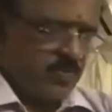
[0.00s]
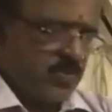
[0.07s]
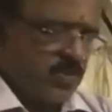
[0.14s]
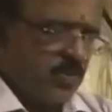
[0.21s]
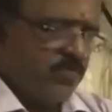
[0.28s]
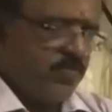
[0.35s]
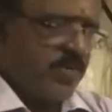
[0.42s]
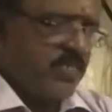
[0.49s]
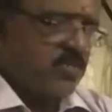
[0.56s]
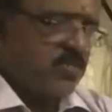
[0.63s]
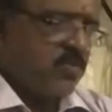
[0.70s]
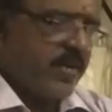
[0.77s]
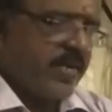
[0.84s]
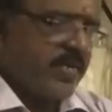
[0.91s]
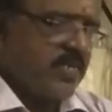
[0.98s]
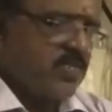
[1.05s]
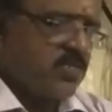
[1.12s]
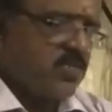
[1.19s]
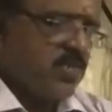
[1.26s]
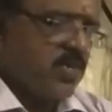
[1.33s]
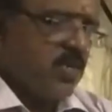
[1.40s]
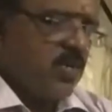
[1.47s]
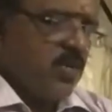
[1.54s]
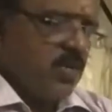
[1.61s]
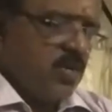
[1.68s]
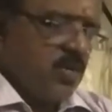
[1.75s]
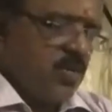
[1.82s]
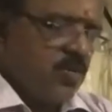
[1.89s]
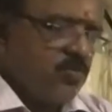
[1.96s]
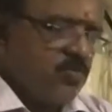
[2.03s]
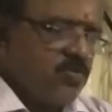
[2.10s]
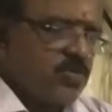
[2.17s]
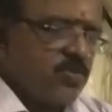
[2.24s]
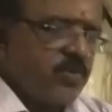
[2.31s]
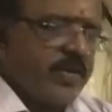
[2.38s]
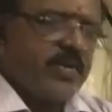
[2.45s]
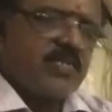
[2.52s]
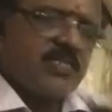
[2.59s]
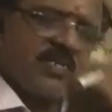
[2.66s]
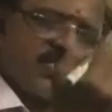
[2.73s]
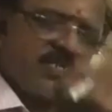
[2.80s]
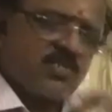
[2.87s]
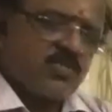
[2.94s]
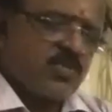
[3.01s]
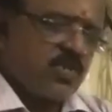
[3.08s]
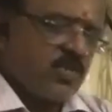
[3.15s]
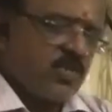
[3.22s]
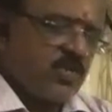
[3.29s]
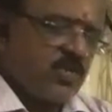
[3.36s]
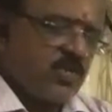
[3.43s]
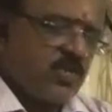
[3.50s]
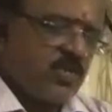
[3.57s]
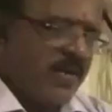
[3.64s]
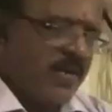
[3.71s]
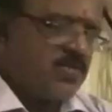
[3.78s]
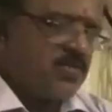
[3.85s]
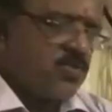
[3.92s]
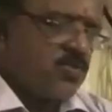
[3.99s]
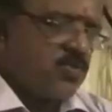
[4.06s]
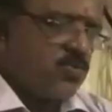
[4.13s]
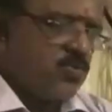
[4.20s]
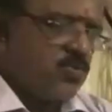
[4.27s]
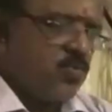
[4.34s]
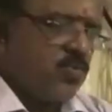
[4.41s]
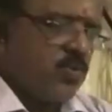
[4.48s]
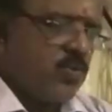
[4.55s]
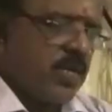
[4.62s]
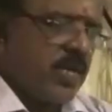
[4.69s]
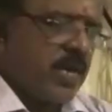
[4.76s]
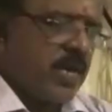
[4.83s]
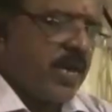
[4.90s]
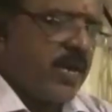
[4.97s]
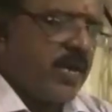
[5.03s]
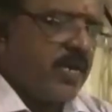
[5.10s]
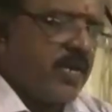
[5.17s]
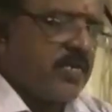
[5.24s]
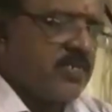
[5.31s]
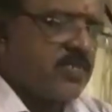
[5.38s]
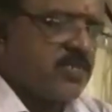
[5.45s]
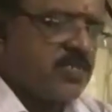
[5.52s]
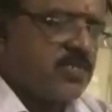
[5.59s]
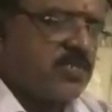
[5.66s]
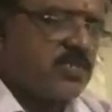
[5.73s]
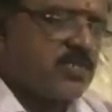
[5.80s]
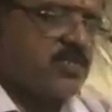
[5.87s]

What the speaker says: So V square is U square, that is 0, plus 2AS.